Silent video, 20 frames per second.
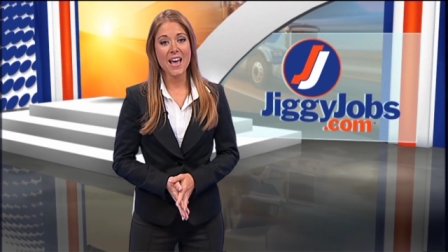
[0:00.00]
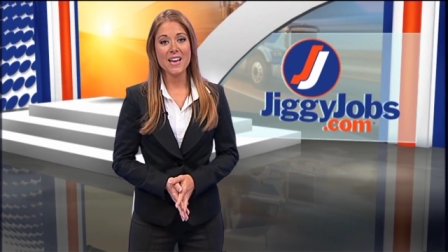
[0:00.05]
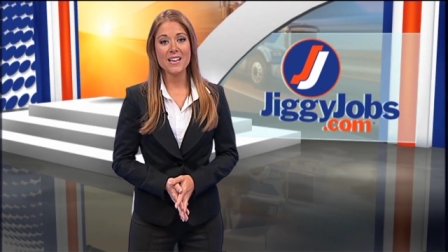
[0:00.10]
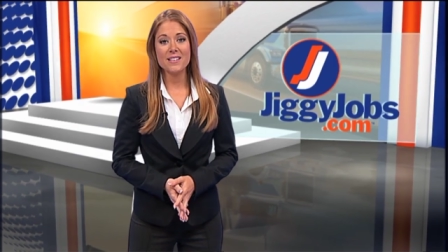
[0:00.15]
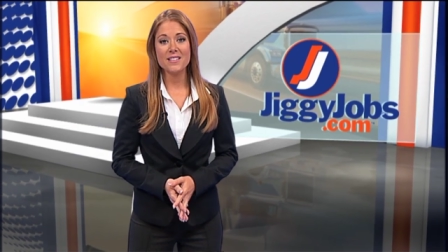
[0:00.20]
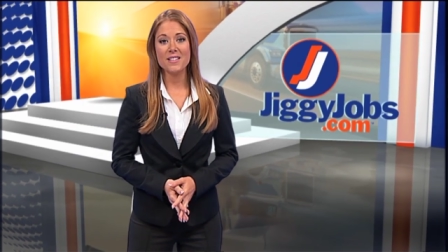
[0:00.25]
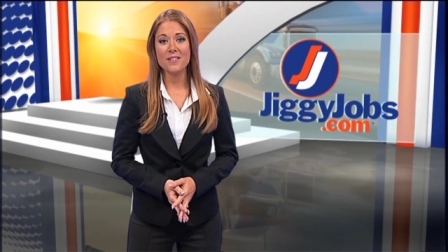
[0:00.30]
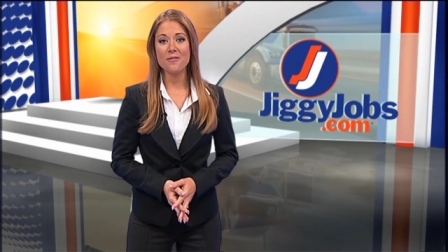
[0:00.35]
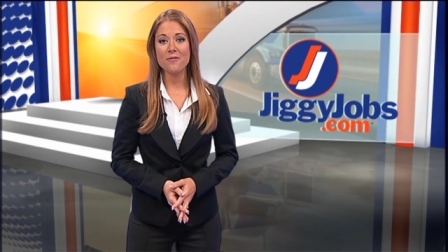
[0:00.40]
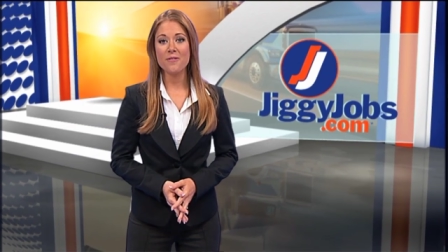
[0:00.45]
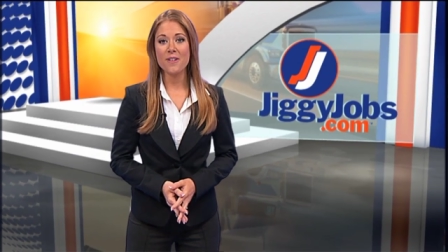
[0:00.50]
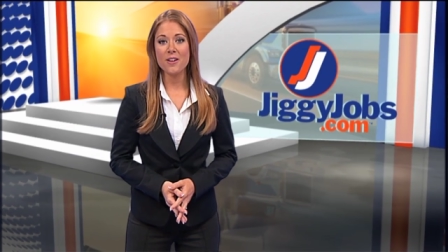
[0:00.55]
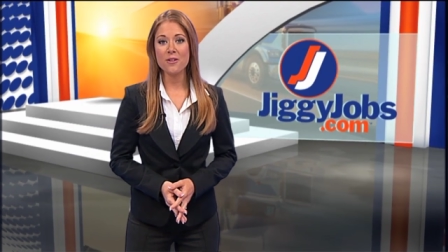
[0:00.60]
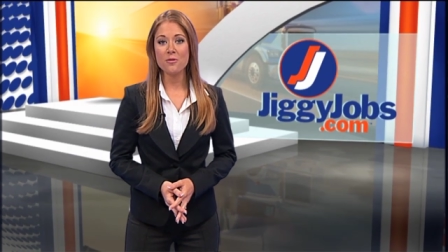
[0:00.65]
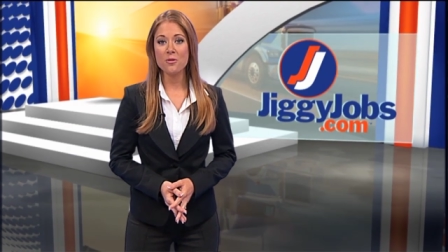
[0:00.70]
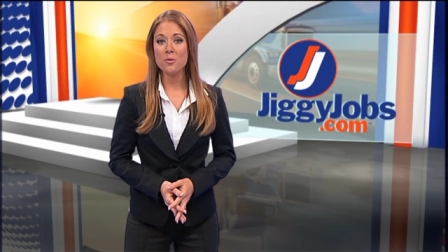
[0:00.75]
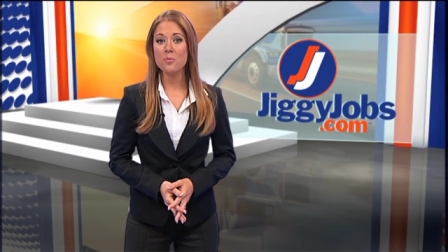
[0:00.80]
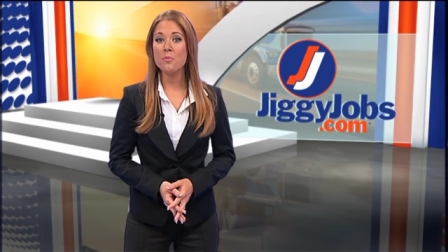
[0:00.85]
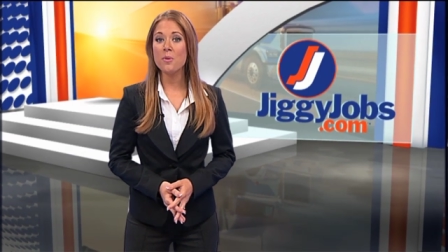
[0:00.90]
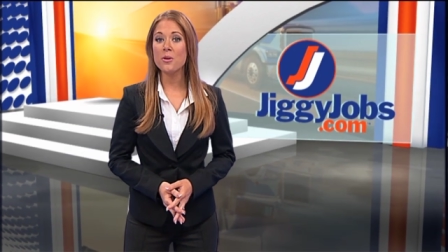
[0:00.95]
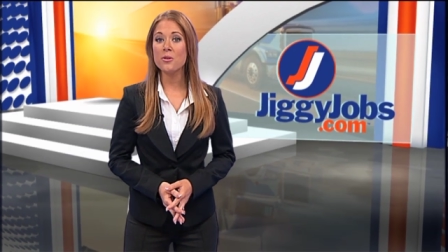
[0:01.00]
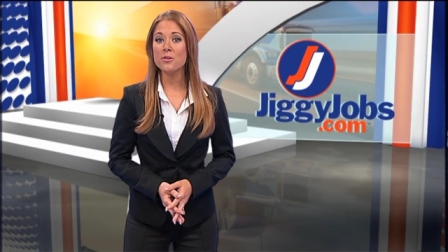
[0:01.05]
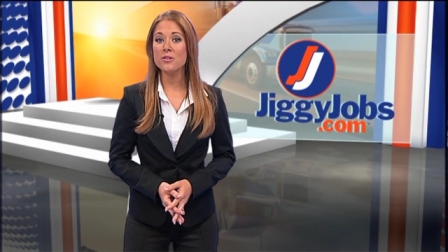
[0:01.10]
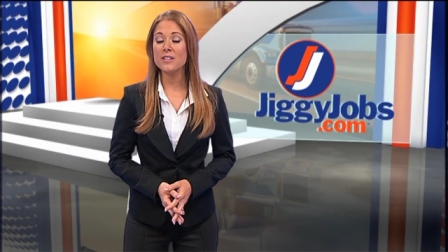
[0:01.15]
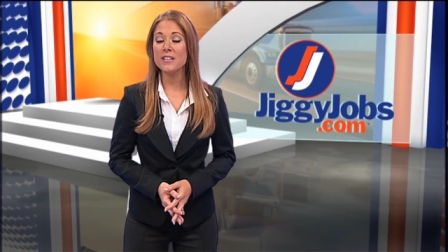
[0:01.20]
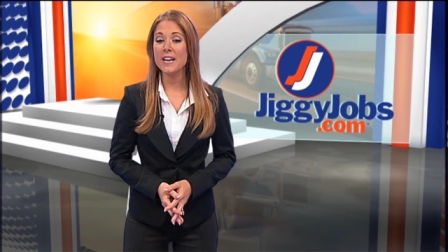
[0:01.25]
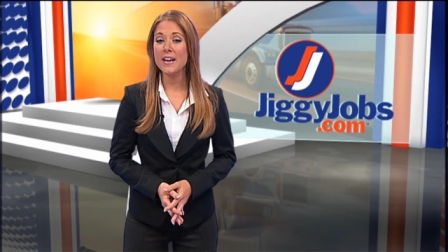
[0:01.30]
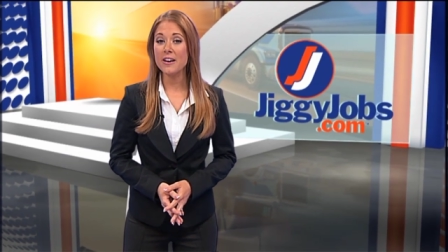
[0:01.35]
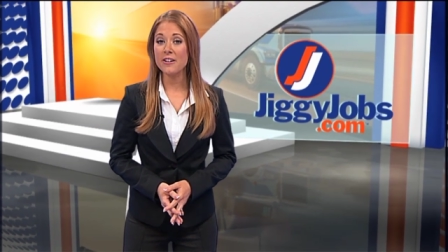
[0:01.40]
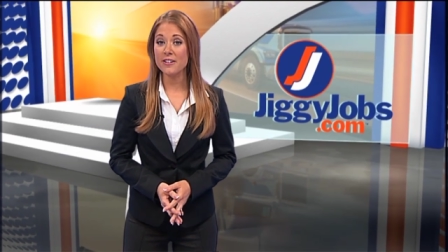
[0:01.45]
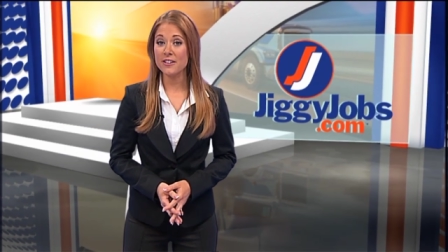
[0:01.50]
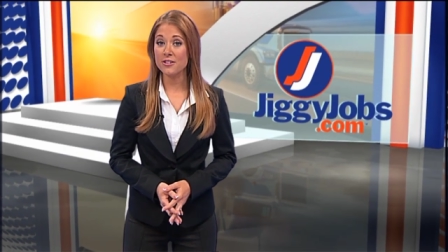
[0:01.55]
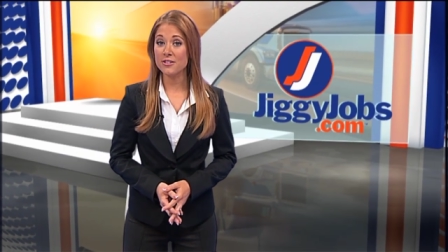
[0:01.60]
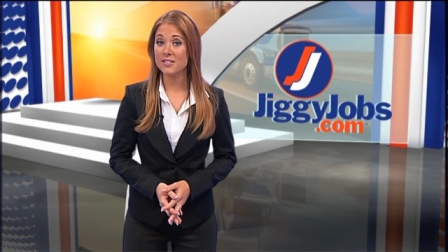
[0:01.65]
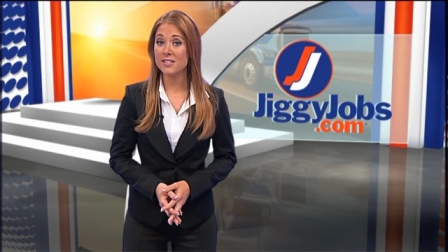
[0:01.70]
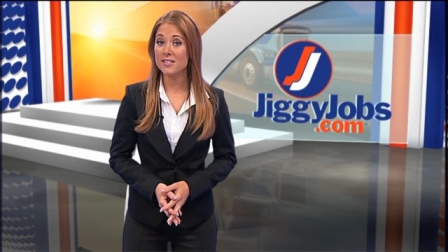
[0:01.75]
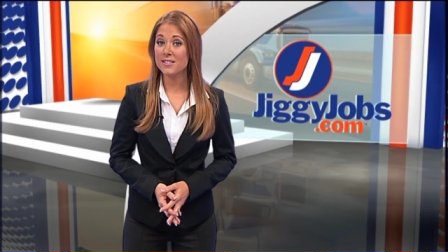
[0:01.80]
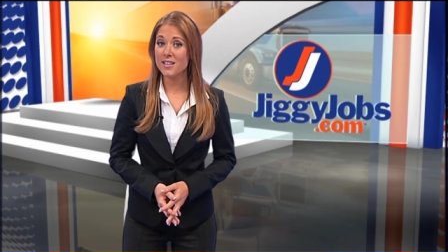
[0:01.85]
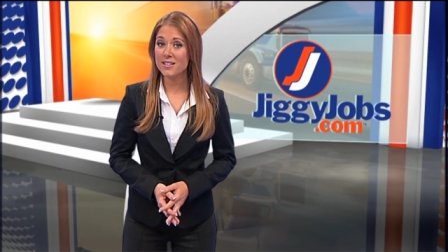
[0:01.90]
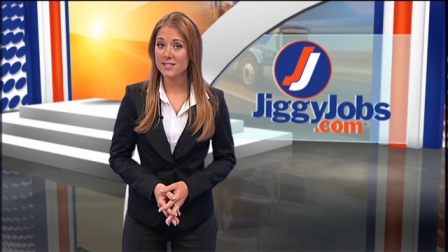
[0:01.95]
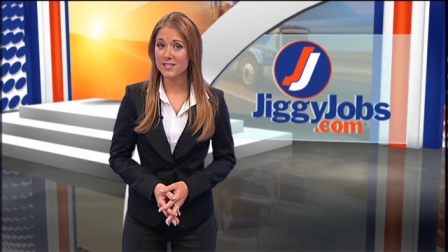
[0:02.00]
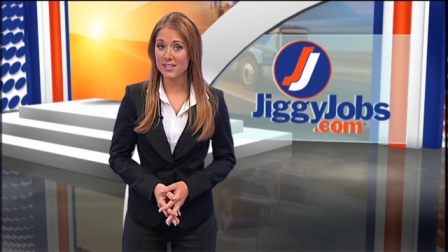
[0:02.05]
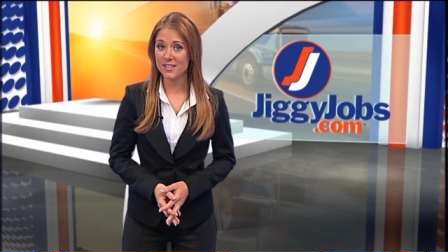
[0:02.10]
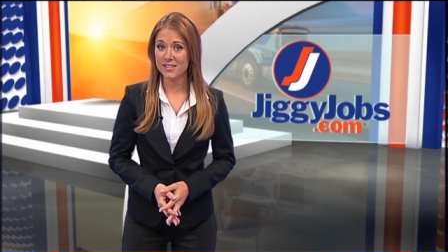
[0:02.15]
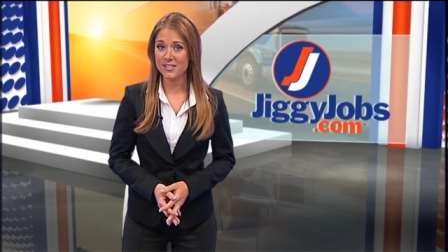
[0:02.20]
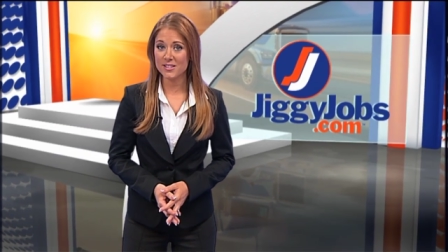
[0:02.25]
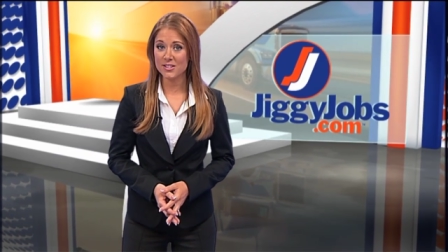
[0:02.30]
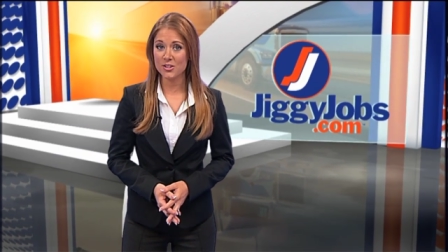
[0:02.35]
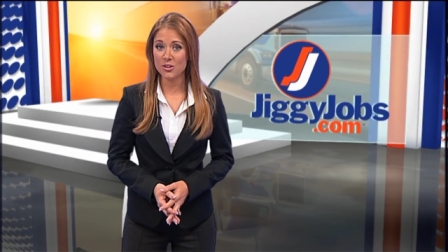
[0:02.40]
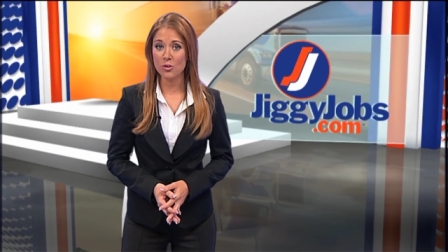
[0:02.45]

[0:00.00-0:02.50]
and the Federal Motor Carrier Census